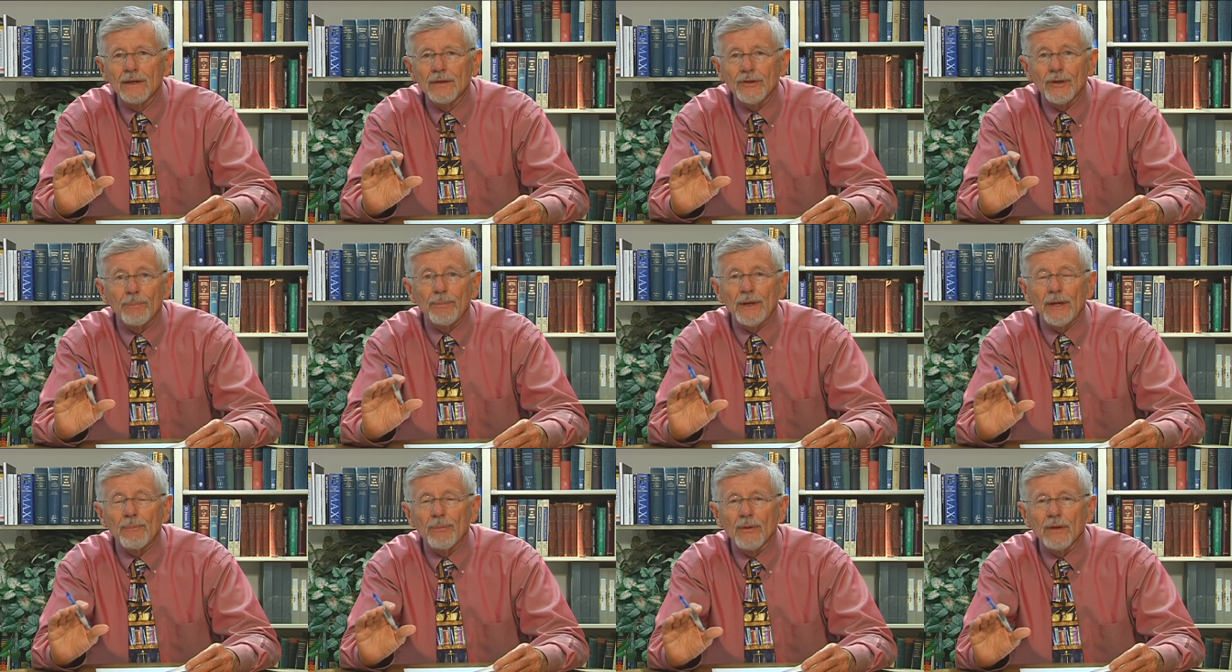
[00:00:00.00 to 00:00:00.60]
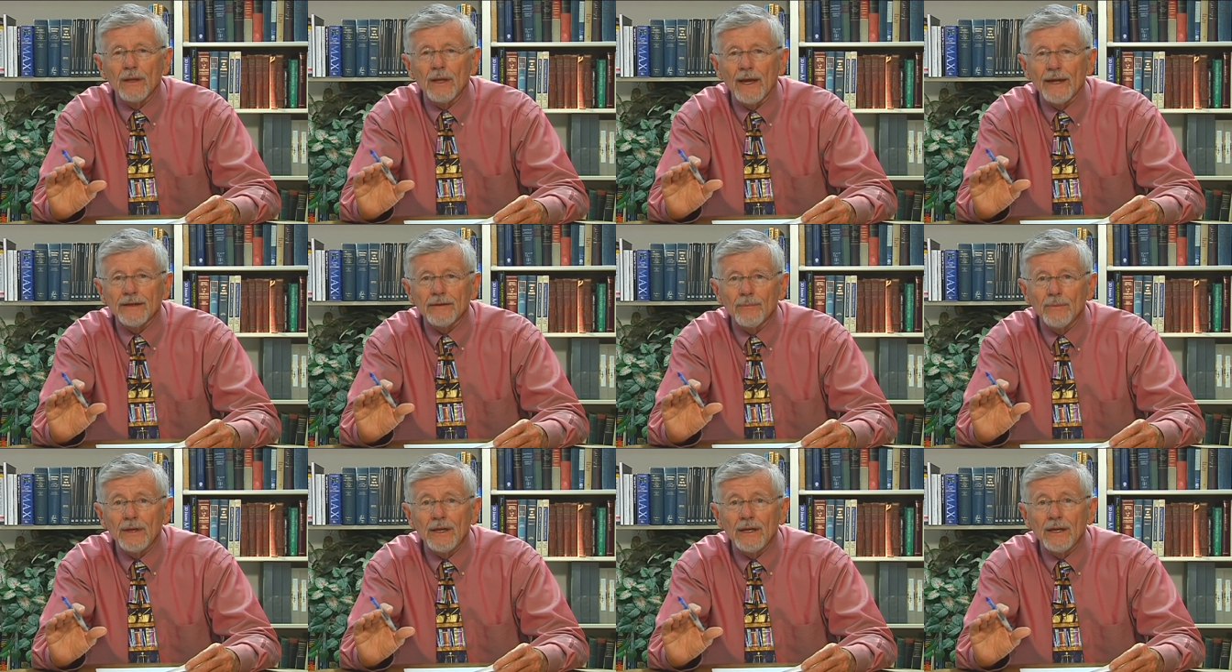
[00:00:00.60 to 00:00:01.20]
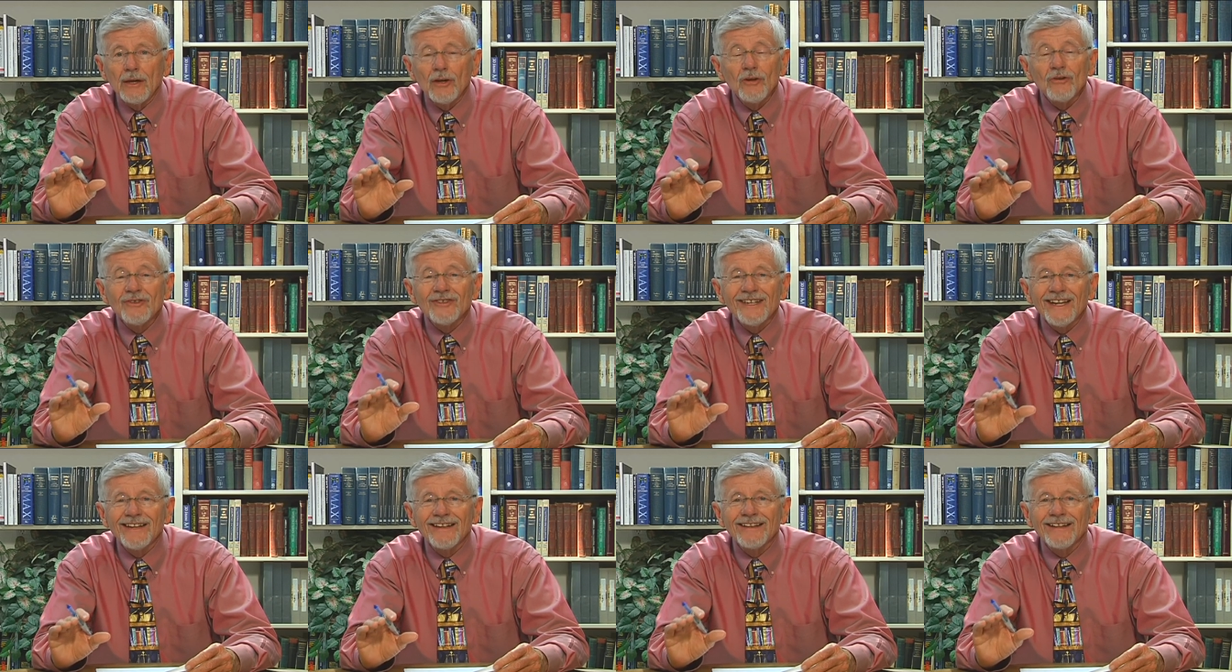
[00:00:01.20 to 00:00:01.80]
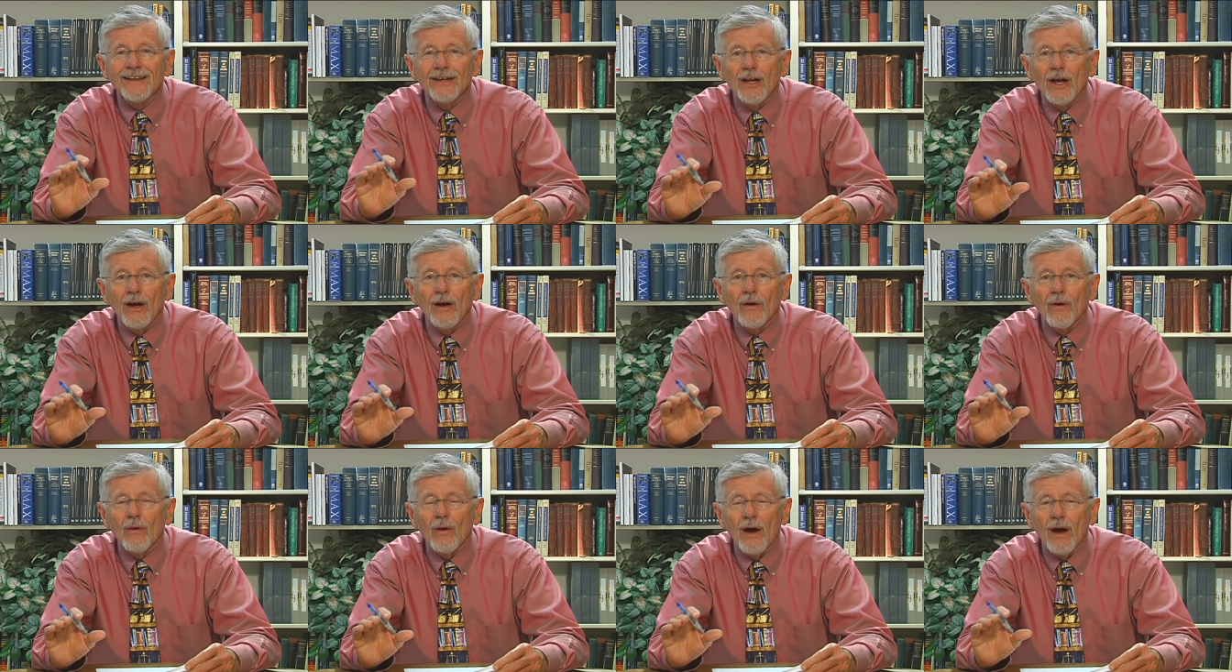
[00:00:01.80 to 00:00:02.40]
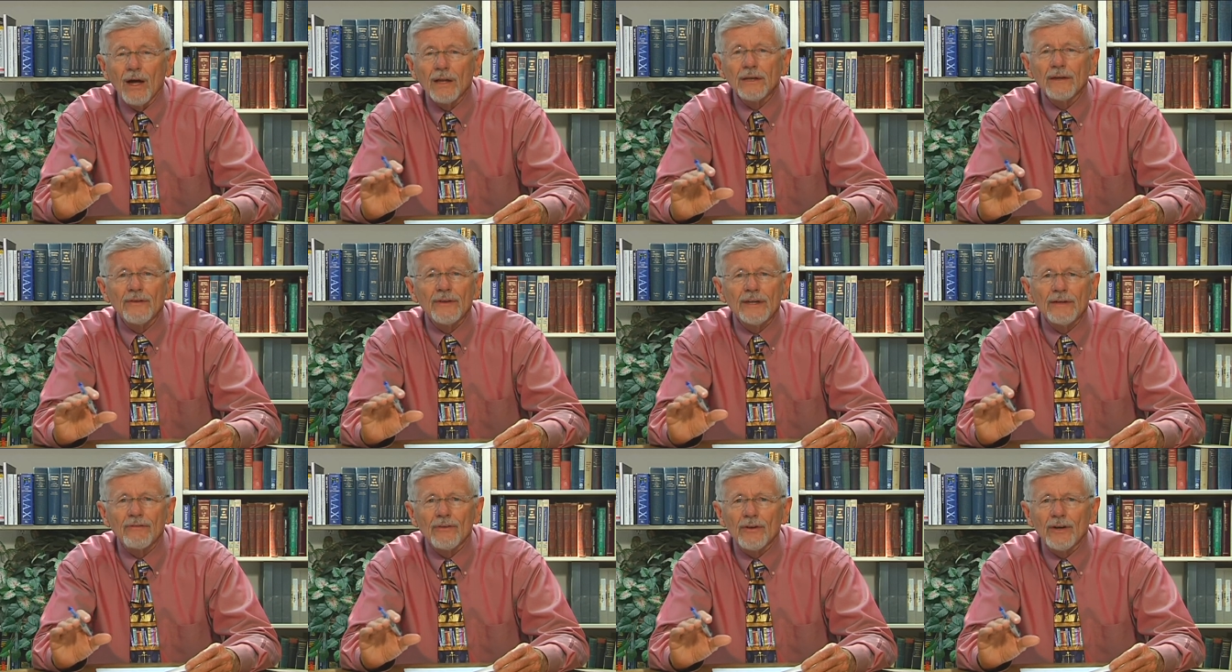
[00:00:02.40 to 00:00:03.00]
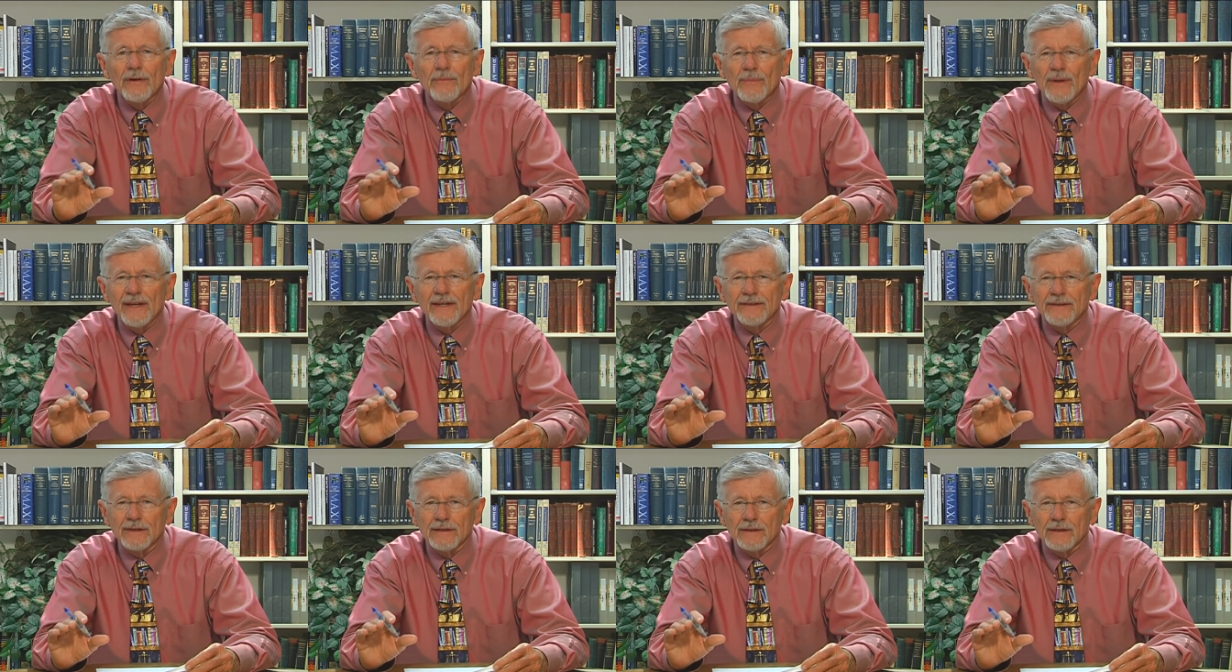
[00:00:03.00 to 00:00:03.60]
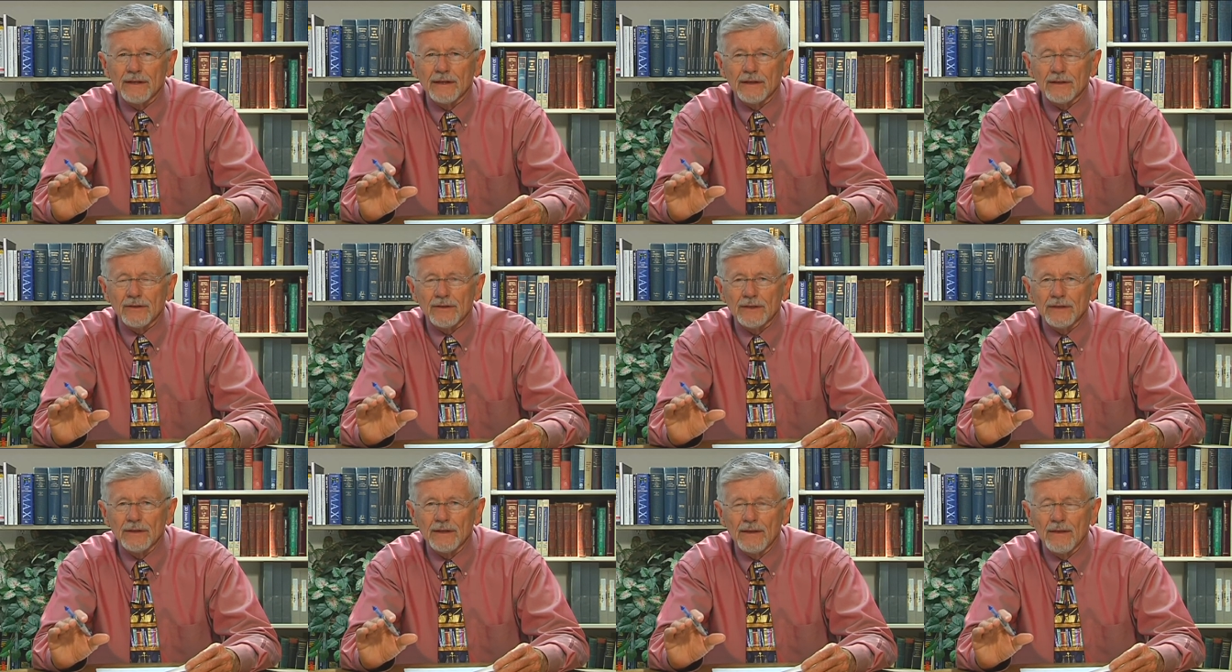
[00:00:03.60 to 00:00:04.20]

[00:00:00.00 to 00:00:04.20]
to people like me who didn't know all of these very basic things.